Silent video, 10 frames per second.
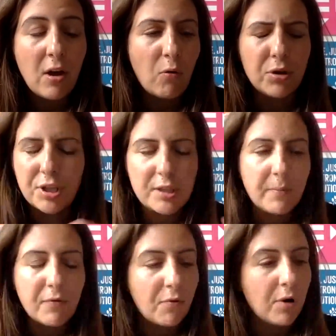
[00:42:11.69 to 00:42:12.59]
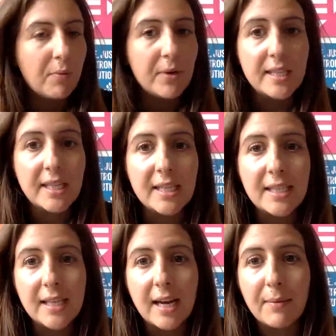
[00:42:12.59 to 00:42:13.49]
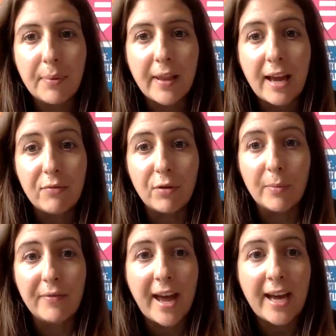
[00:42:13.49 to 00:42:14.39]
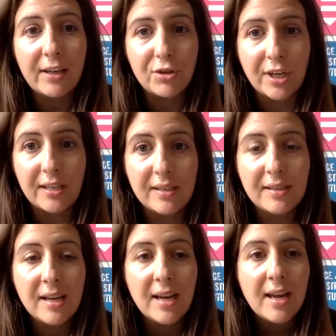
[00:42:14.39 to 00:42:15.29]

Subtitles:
or just before was this platform of actions